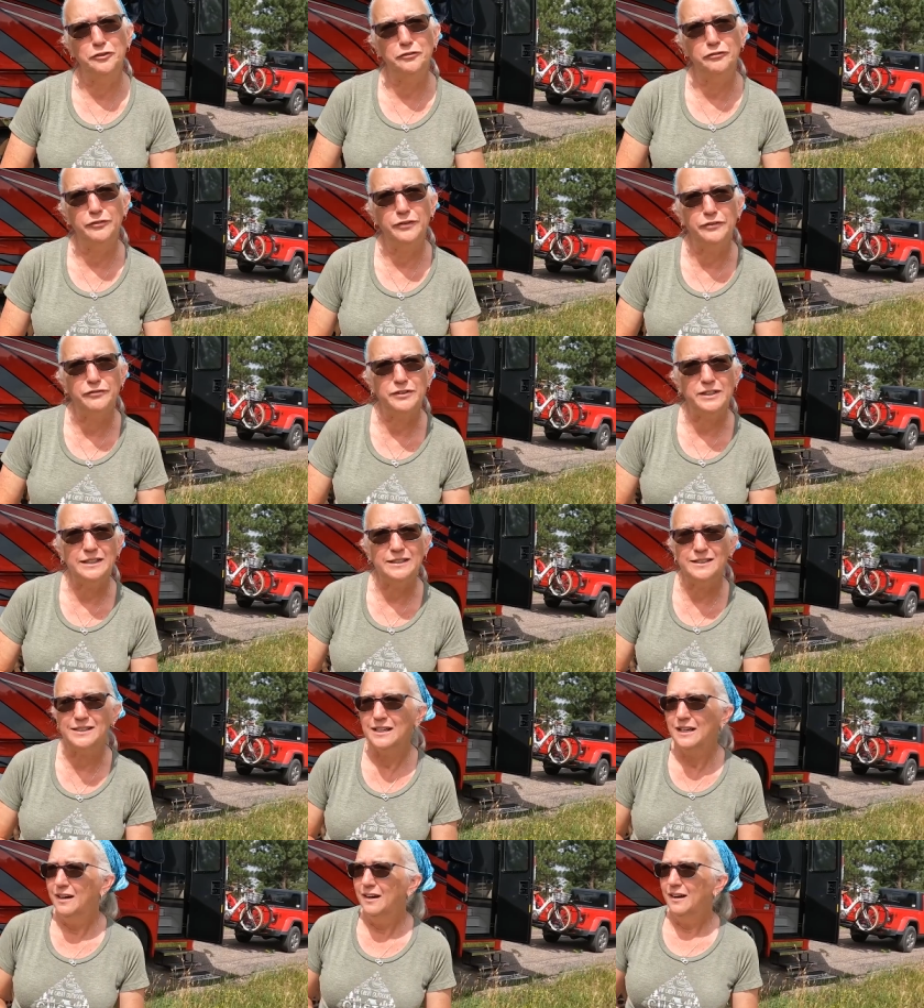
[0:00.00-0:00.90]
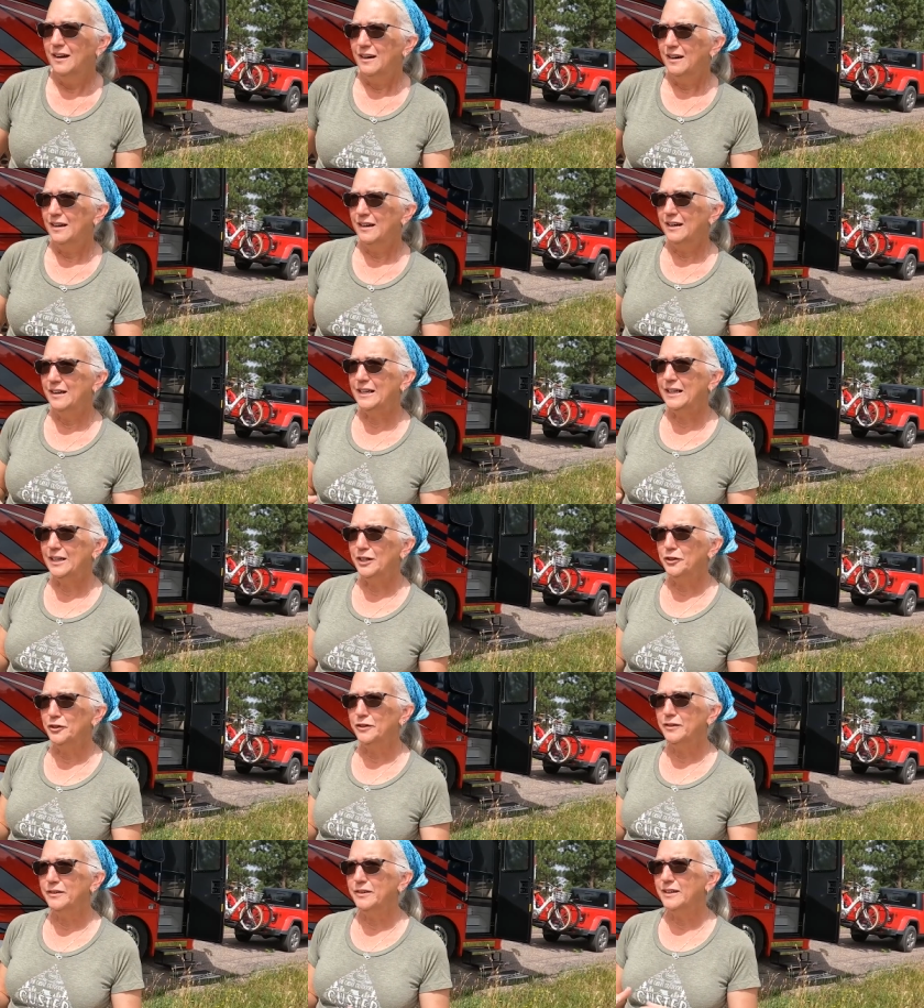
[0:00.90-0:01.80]
the 50s uh,
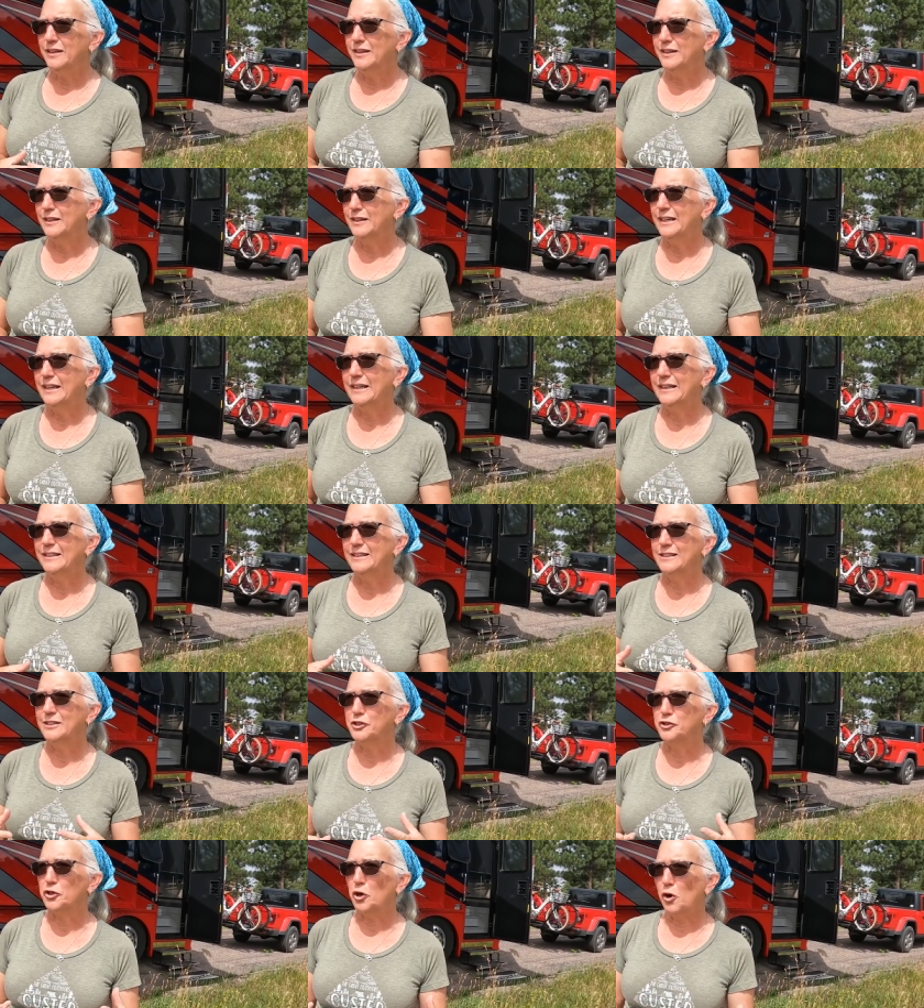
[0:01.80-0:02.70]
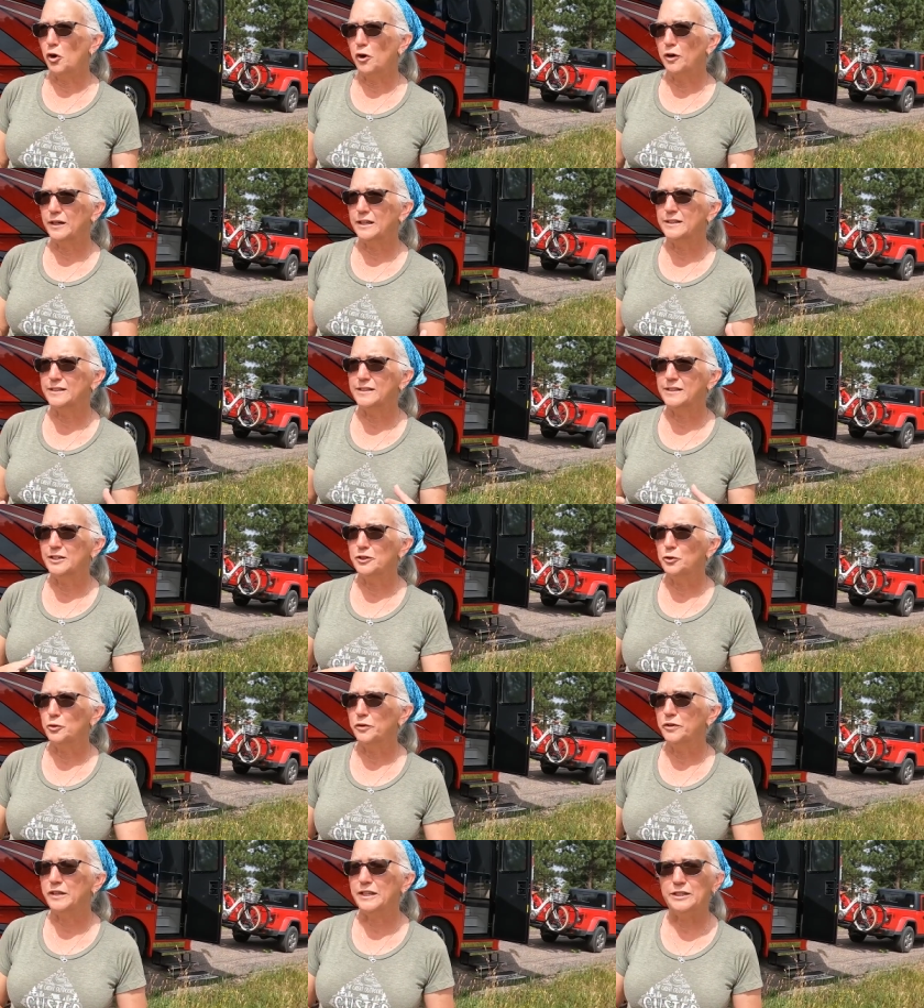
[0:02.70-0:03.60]
here. Uh, again, this is August in
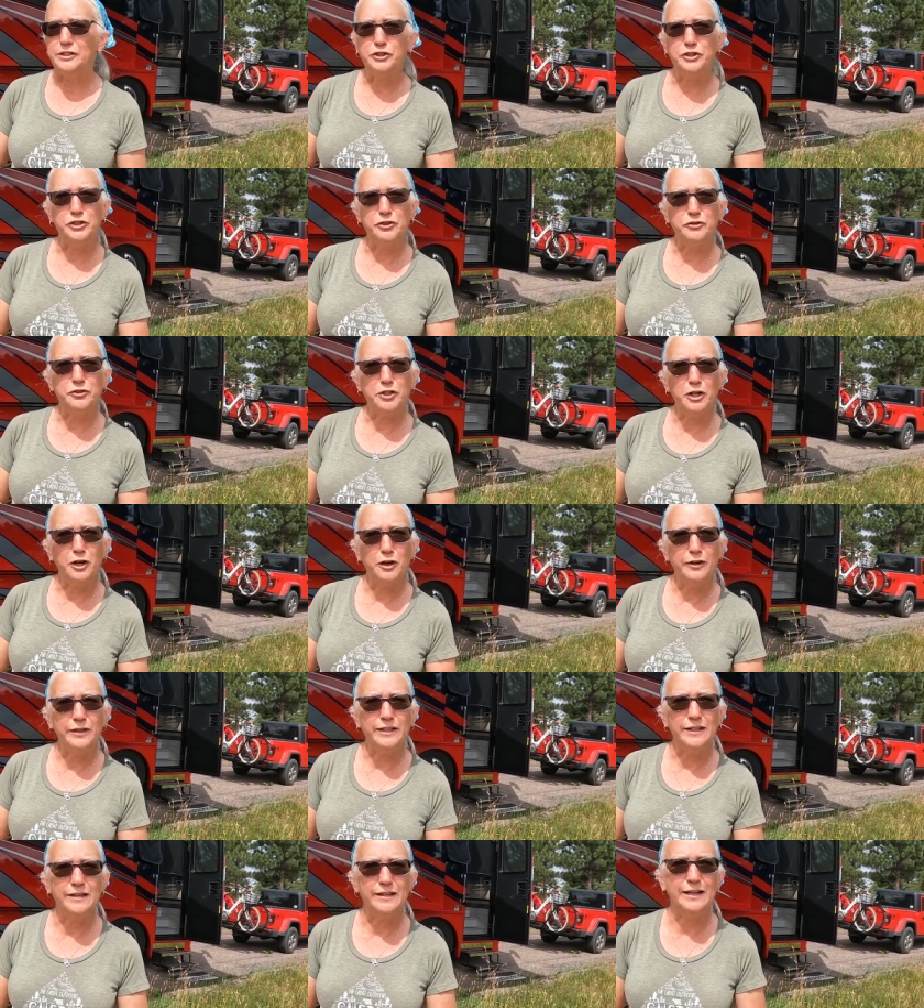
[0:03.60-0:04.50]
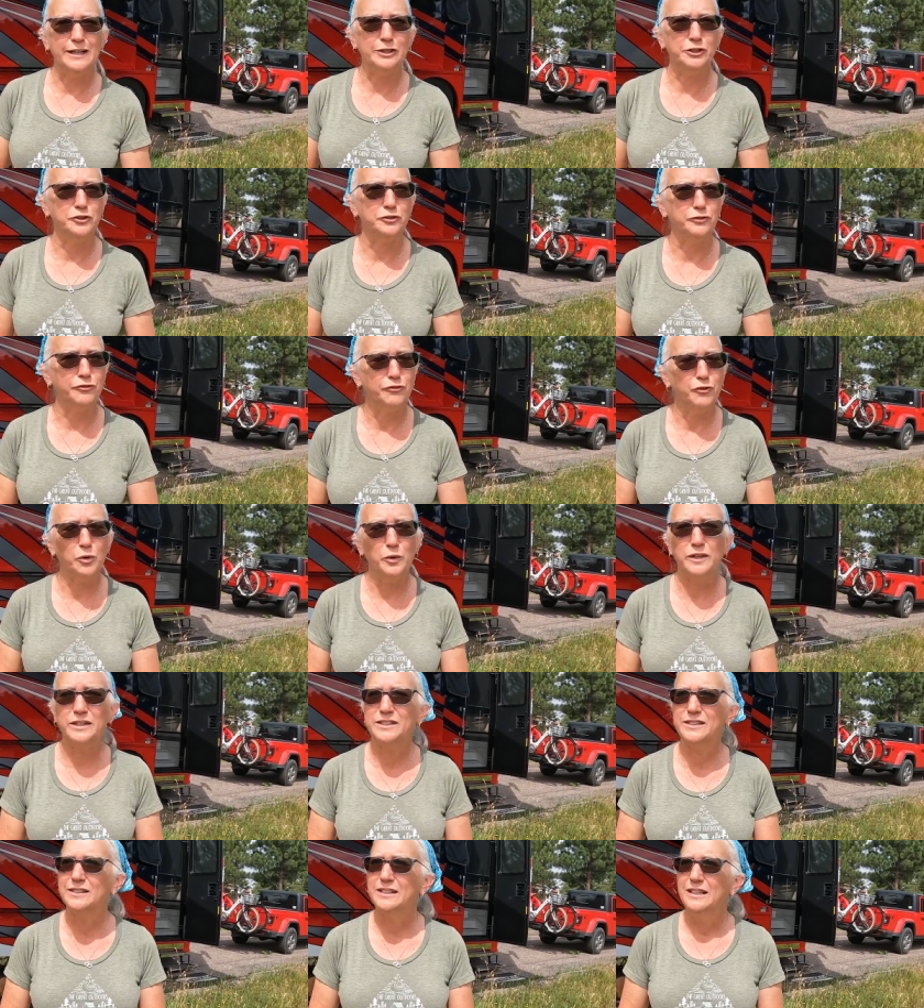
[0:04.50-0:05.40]
Northeast Utah in the National
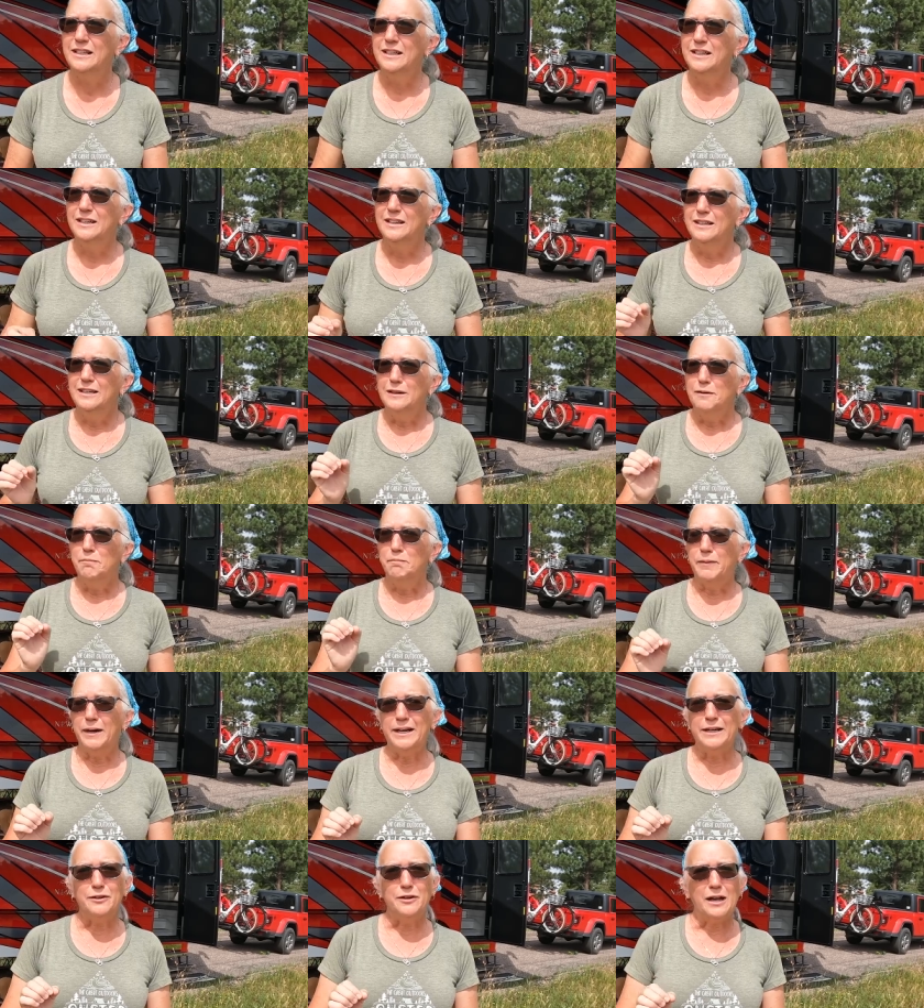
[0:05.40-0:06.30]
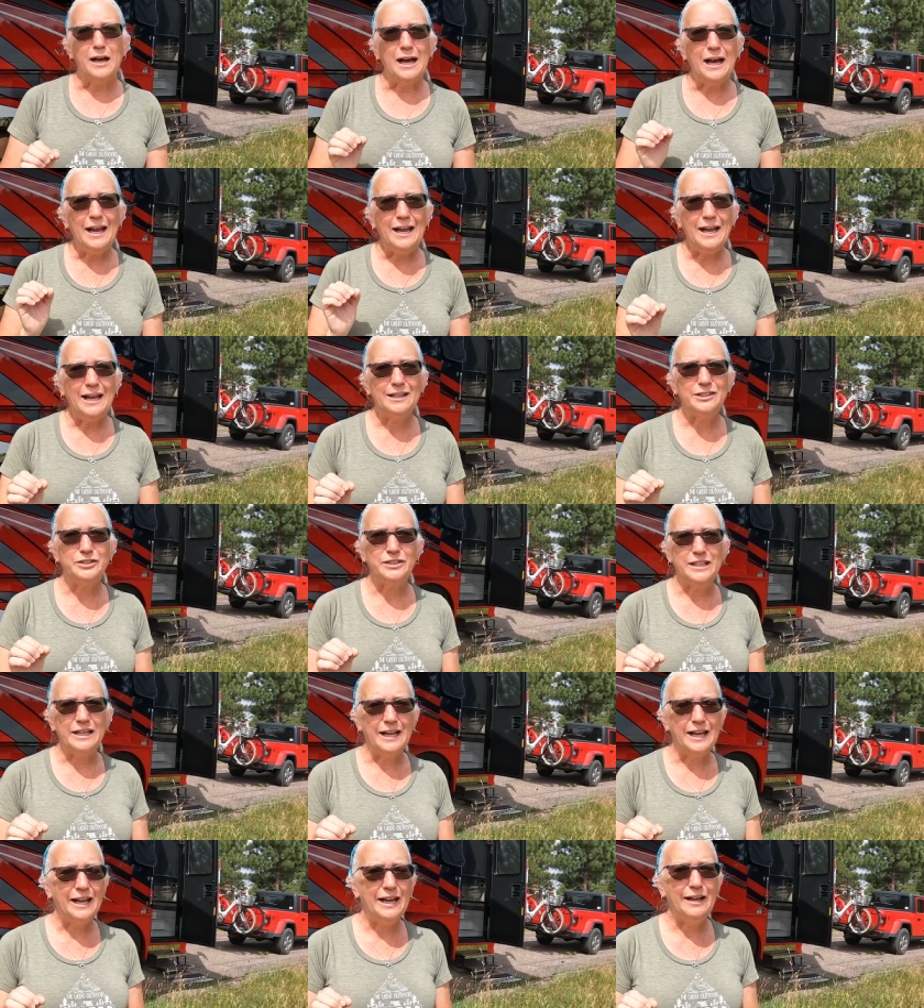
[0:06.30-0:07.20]
Forest. But I
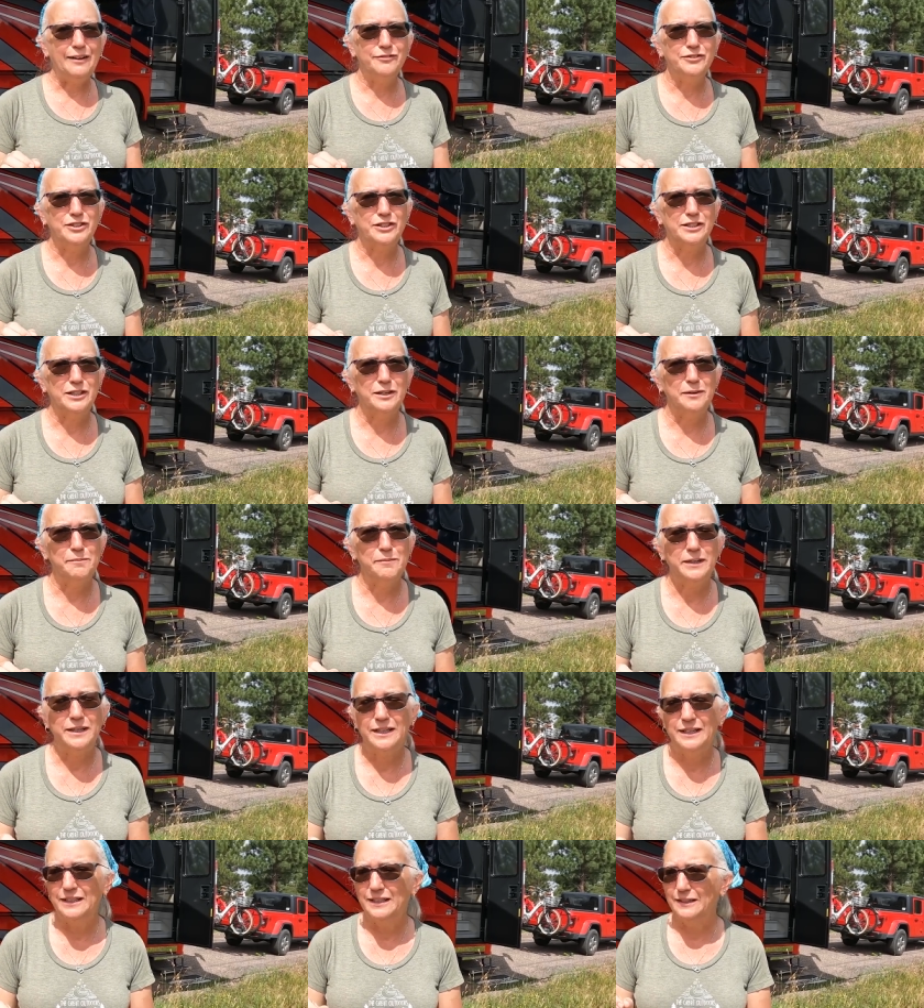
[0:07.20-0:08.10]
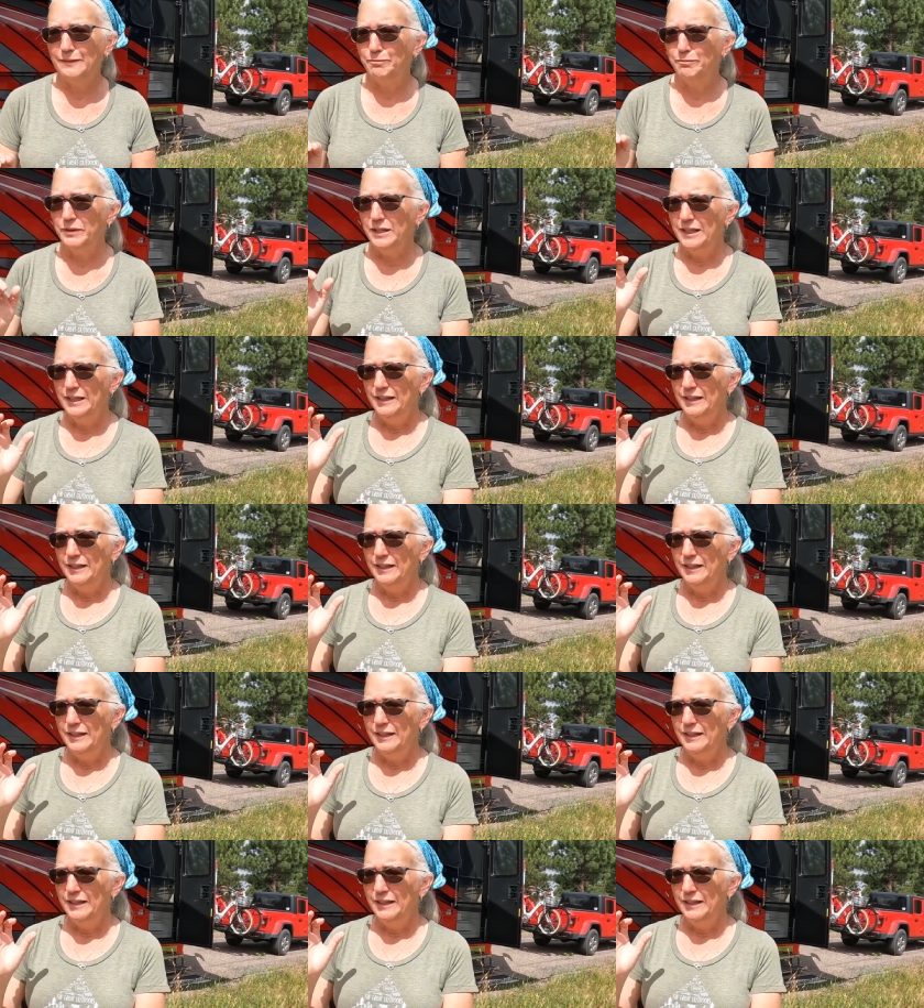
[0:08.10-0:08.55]
actually have some um,